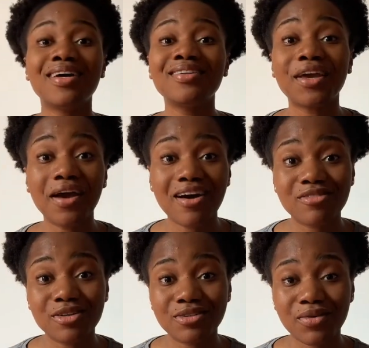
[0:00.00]
that you have all
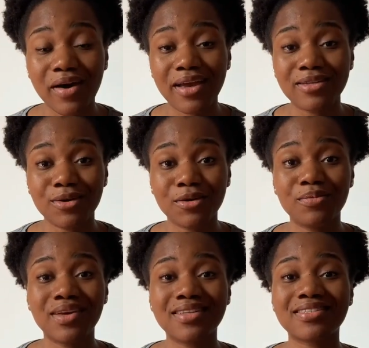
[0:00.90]
the required
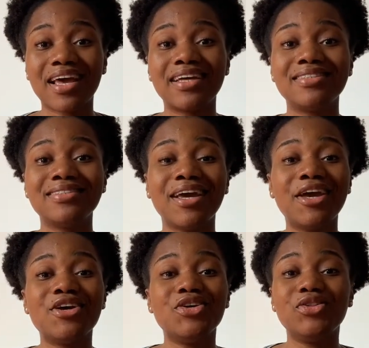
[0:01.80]
documents and
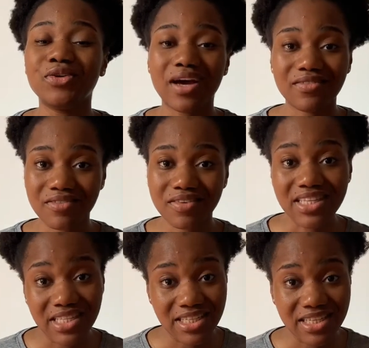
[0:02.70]
you have everything
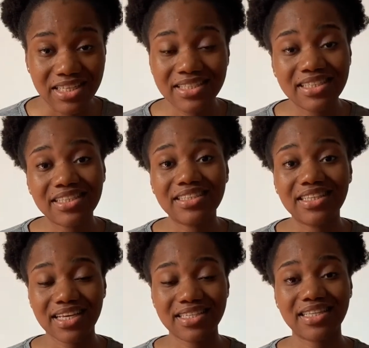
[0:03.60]
you need, the
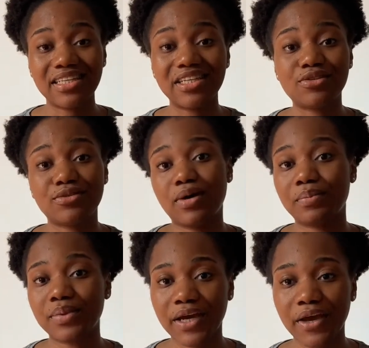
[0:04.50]
next thing is to
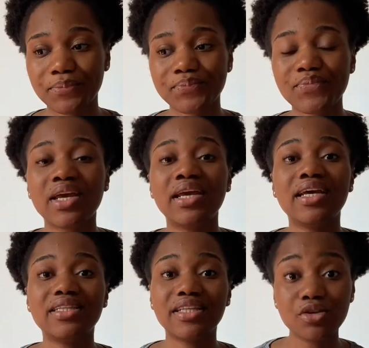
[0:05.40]
apply.
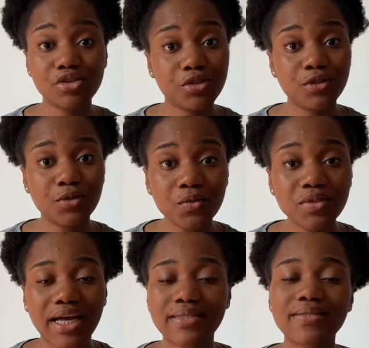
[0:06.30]
Now you should know
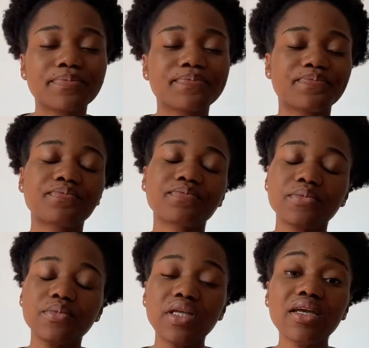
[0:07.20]
that
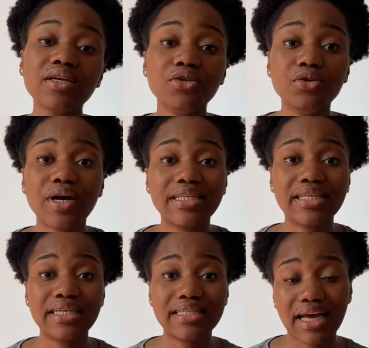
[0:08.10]
you can
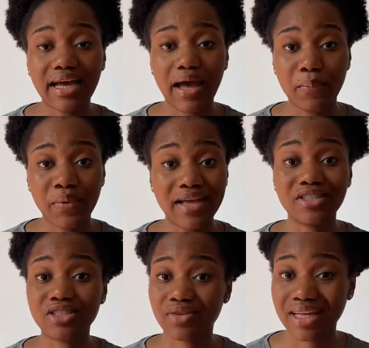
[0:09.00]
either apply
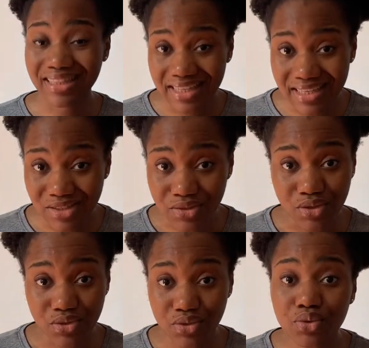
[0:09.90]
directly to the
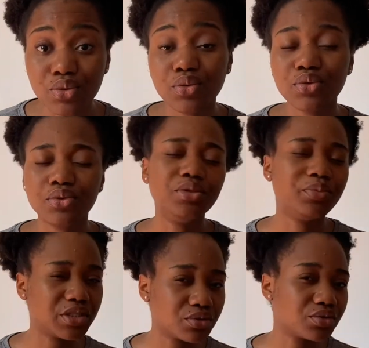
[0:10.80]
school,
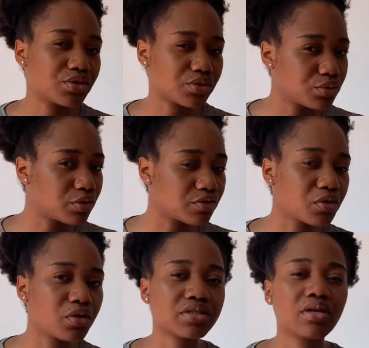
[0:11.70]
depending on the school, of
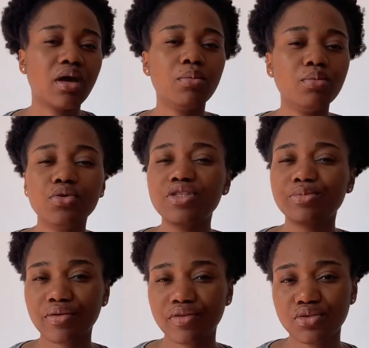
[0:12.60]
course. Most
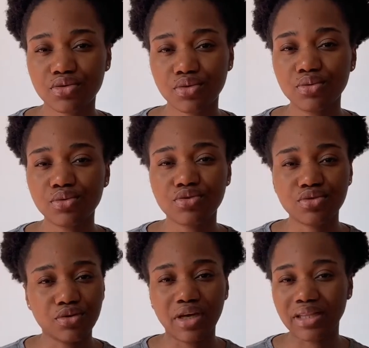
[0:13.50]
private schools,
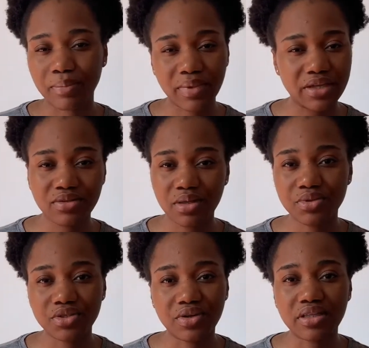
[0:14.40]
you can apply to them
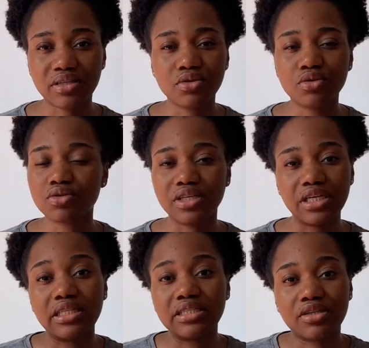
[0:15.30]
directly, to the
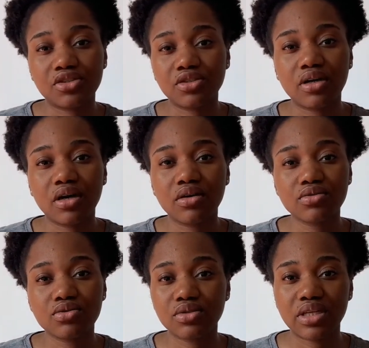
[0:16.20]
international
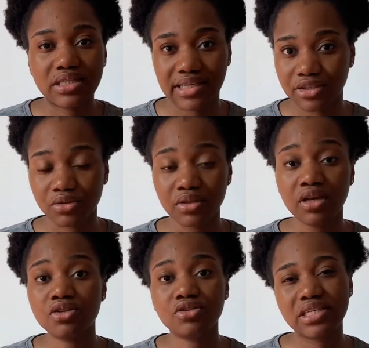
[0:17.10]
student session.
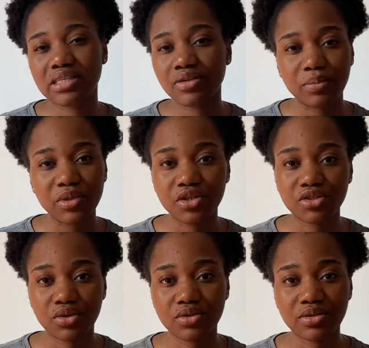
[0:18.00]
Just send the
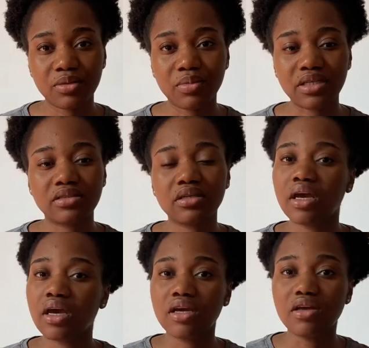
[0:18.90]
application to them, and
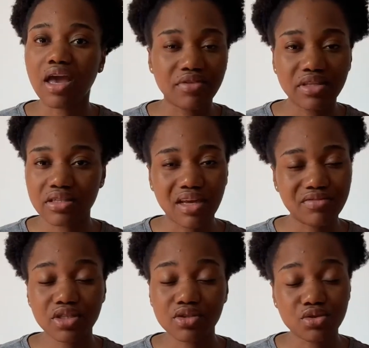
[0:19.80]
everything
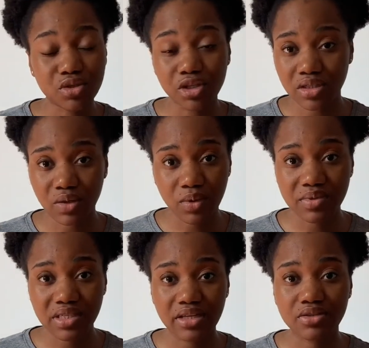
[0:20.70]
is usually on their
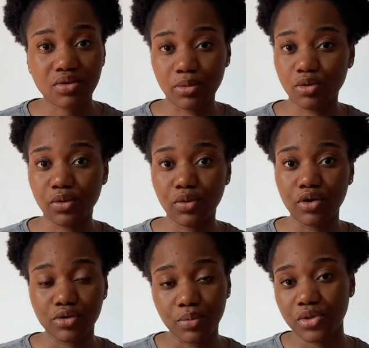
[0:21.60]
website. You
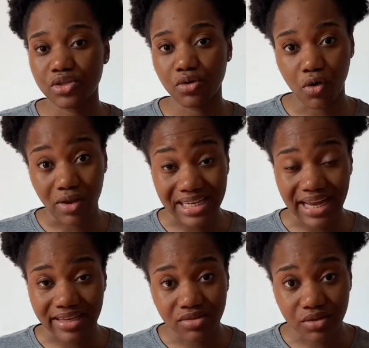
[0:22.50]
submit
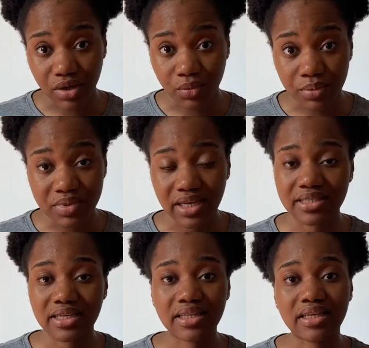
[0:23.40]
online on their website,
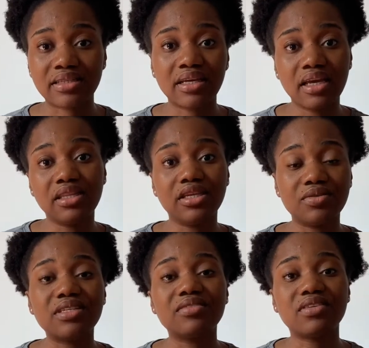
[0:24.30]
and then they
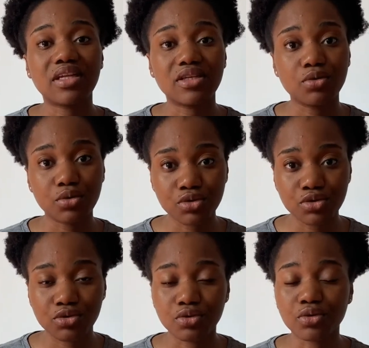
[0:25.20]
receive it and it goes
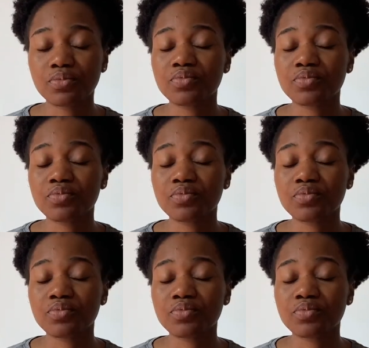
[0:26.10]
through.